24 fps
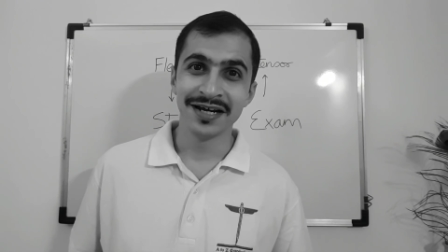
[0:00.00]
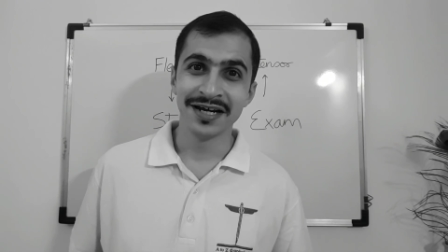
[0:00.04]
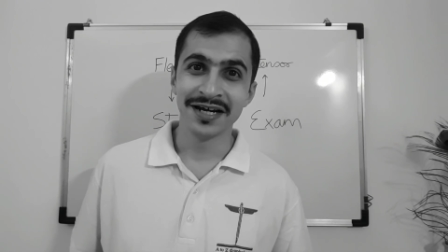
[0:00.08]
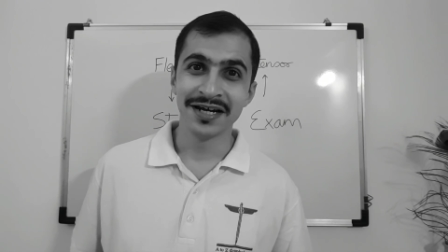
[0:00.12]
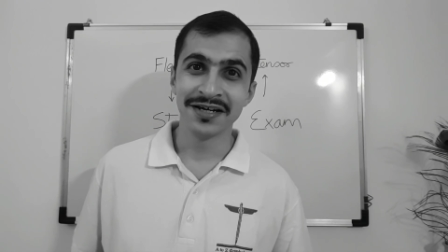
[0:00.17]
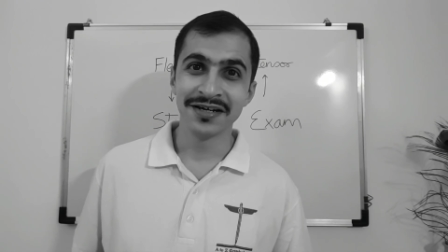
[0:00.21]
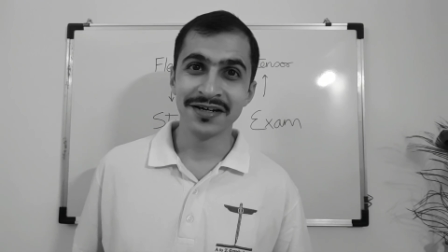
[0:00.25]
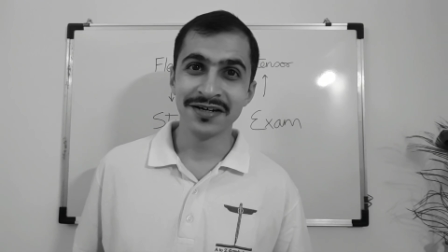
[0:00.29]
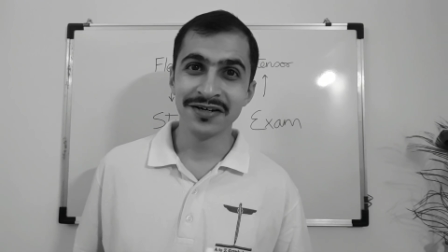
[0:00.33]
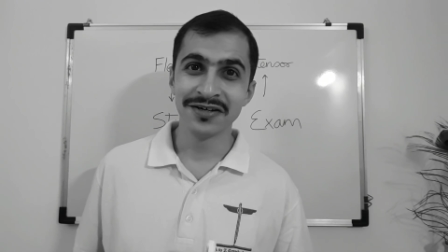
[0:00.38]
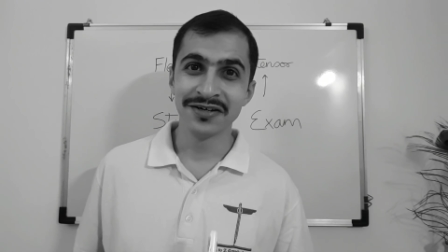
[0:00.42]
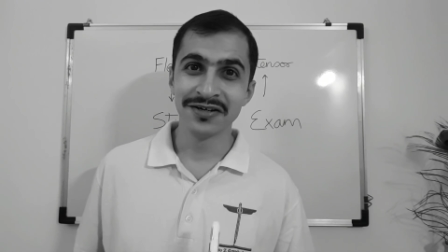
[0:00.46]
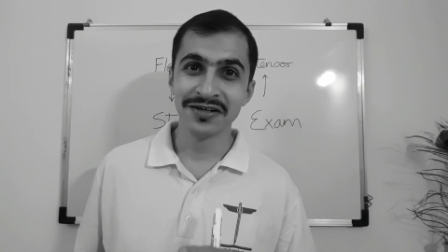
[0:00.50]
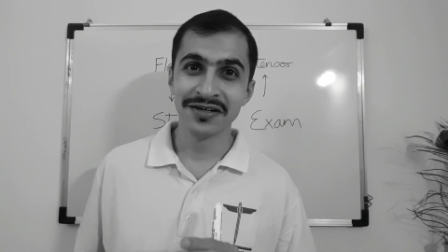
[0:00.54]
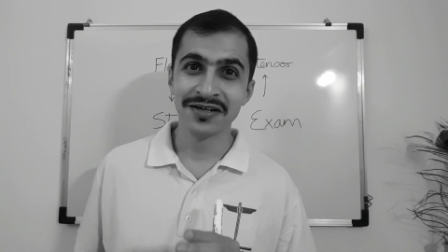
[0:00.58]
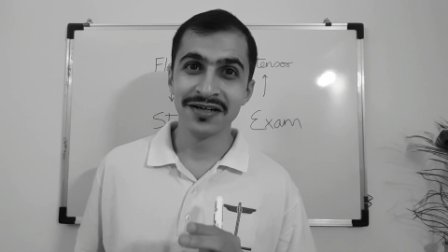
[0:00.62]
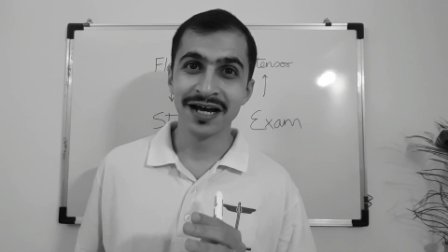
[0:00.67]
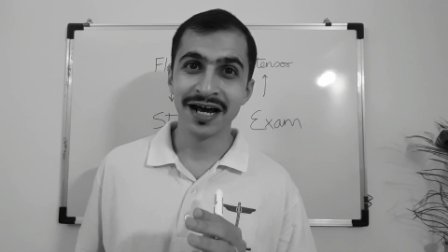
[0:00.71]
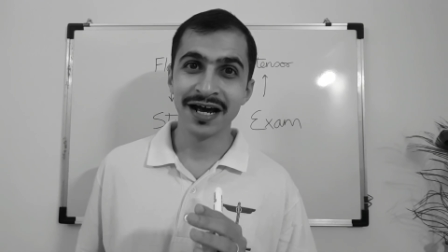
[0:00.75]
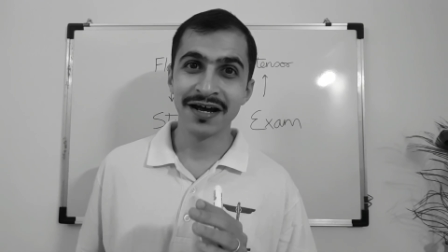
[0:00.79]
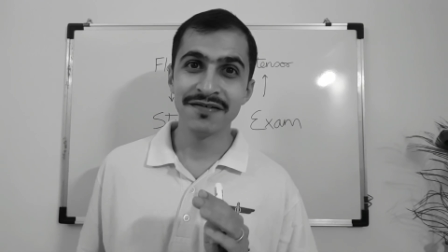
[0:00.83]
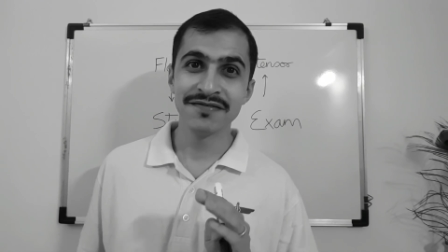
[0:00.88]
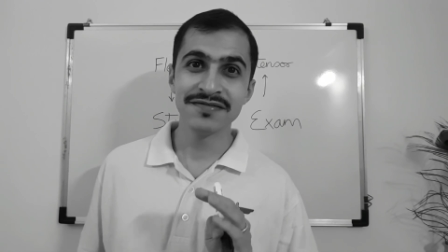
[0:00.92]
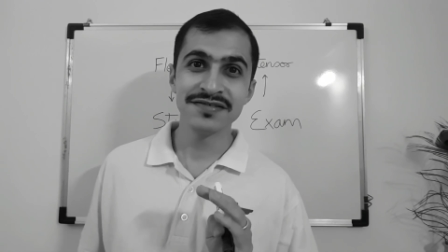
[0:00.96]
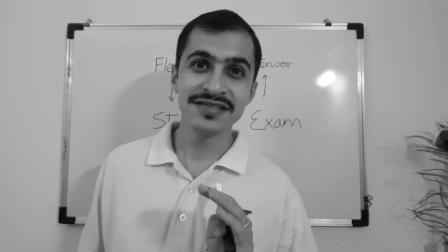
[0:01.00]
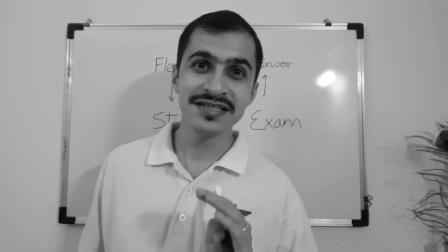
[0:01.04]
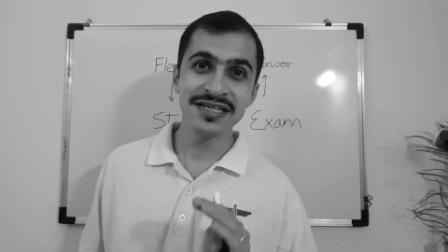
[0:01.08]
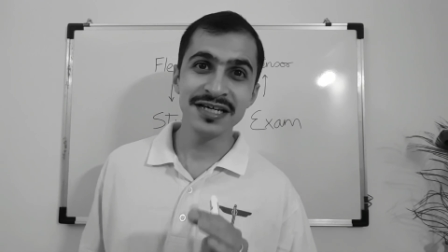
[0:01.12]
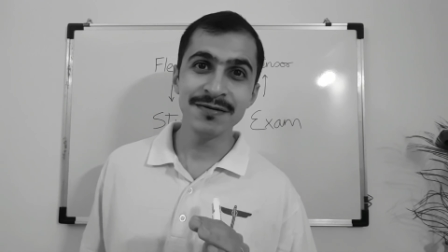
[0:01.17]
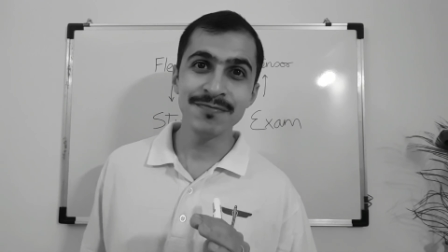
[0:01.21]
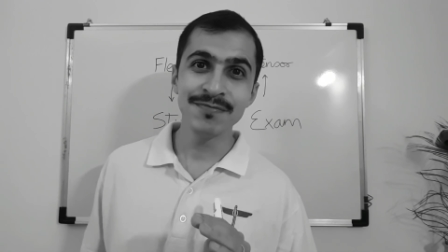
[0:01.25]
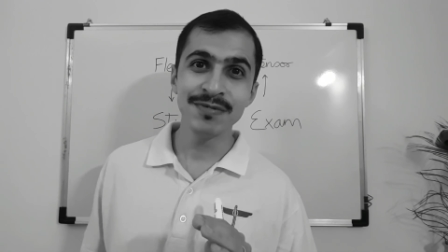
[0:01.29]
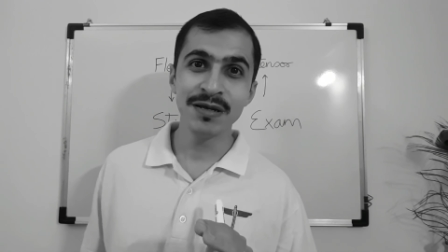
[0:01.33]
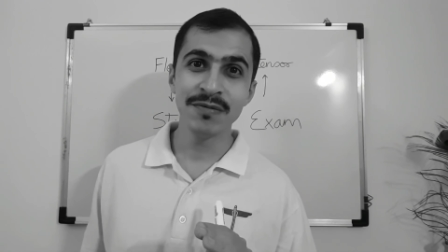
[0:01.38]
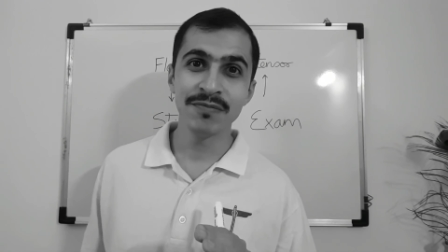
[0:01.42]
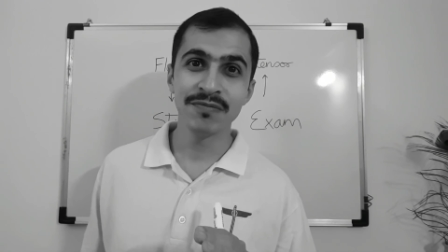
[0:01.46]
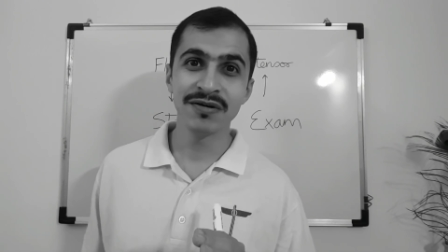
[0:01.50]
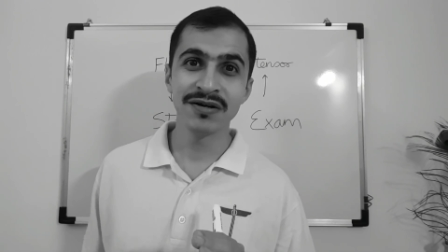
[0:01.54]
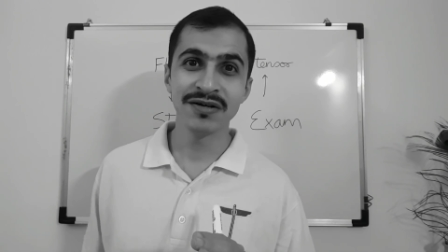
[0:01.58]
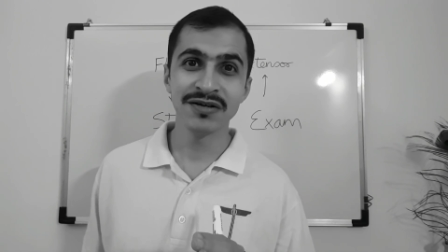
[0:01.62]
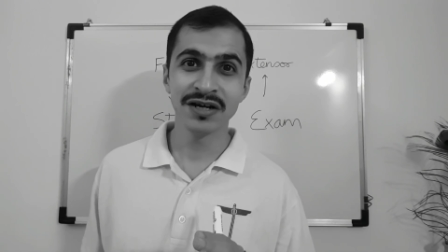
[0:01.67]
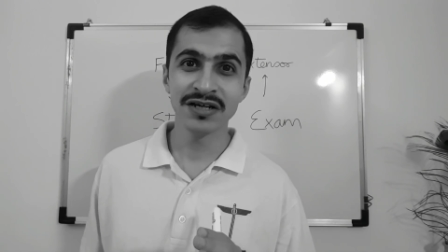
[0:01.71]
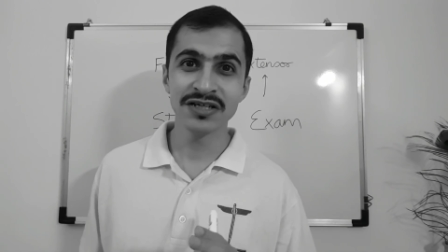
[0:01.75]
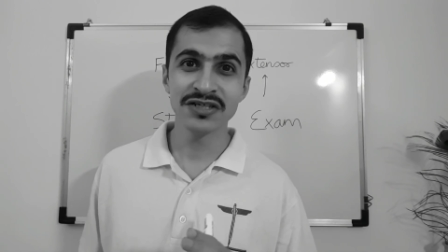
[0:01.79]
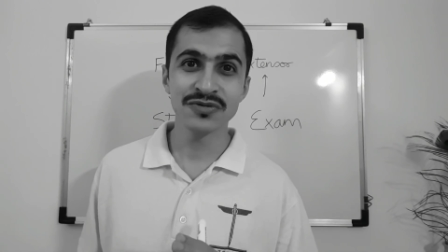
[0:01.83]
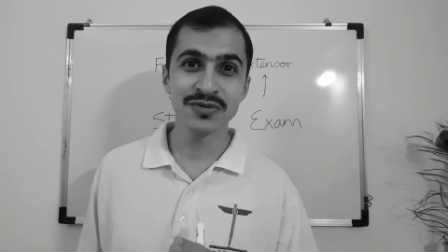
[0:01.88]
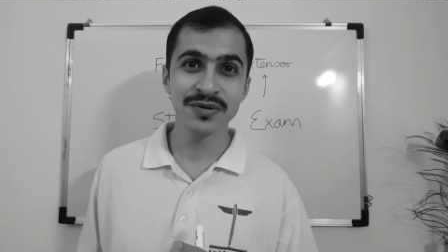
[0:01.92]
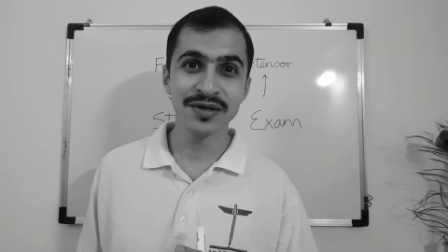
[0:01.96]
And I've seen people
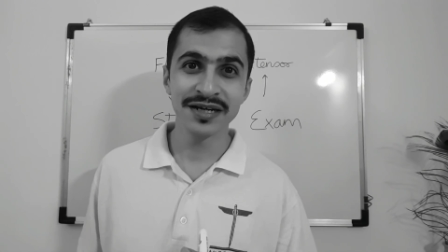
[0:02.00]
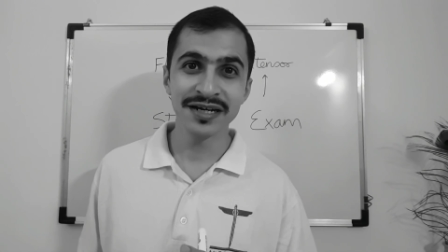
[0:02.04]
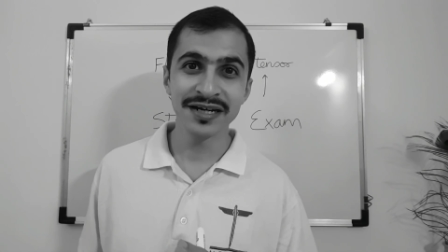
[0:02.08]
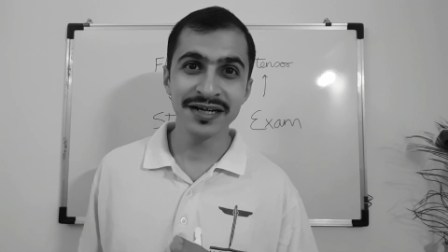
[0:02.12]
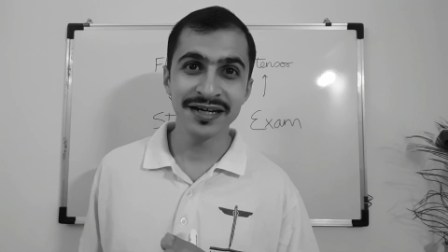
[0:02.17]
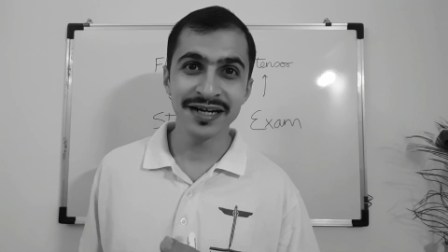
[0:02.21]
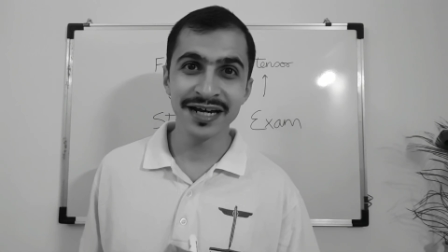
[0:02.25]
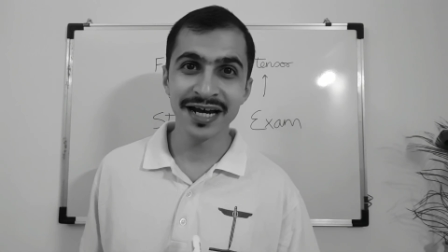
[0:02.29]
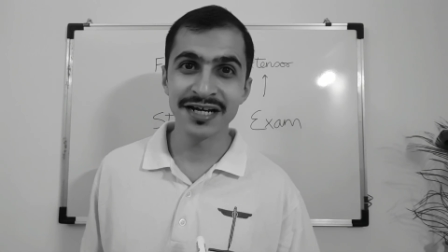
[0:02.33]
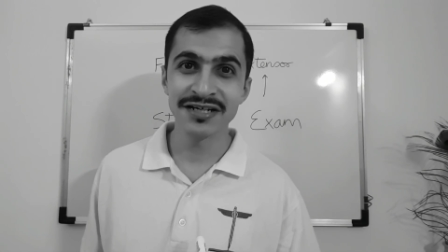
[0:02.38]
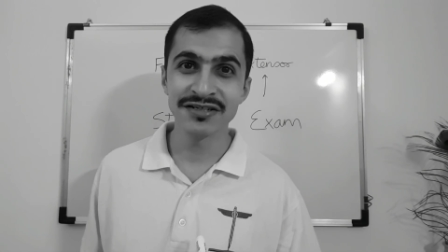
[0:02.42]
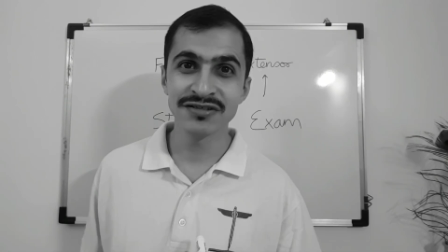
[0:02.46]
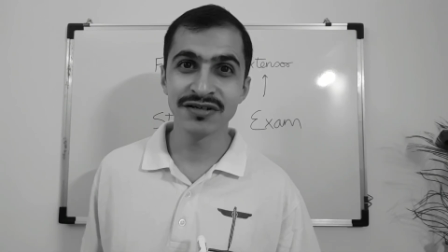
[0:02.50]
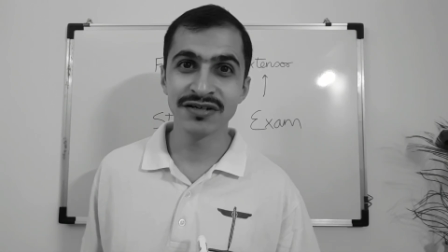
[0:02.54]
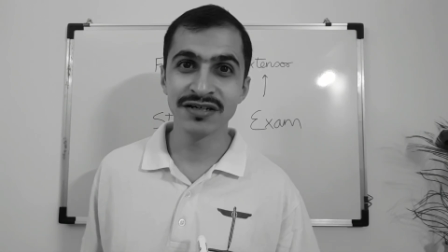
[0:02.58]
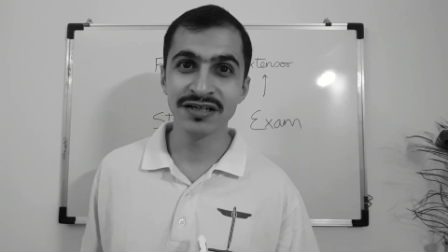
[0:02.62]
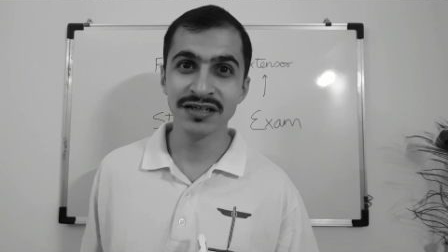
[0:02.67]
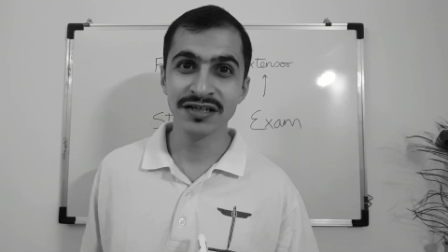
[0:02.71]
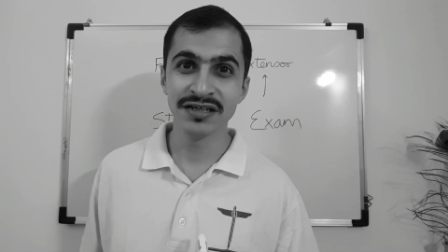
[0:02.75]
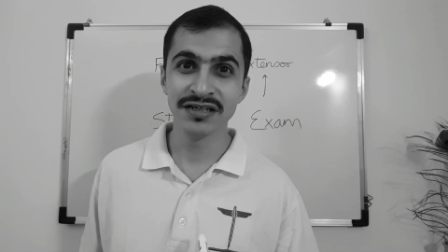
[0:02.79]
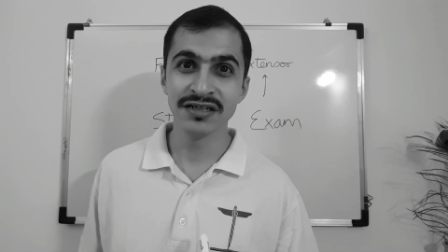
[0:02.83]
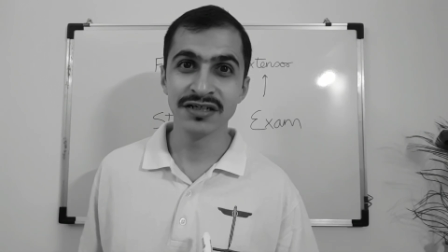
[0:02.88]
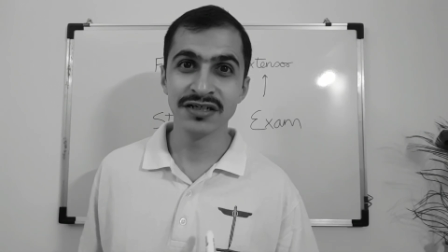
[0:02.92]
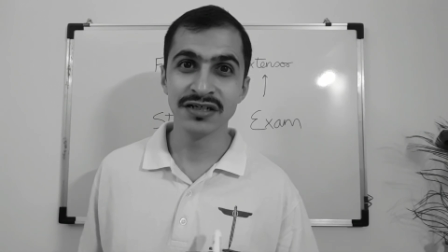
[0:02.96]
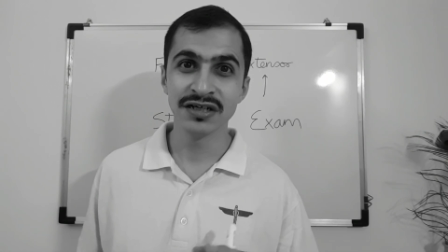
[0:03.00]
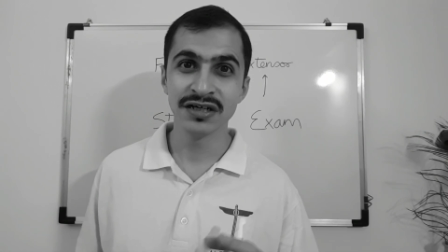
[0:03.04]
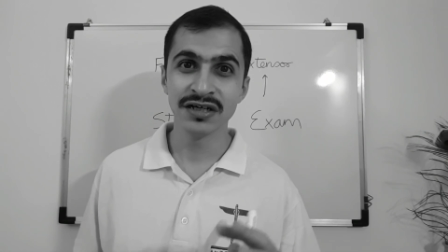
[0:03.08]
not sweating casually.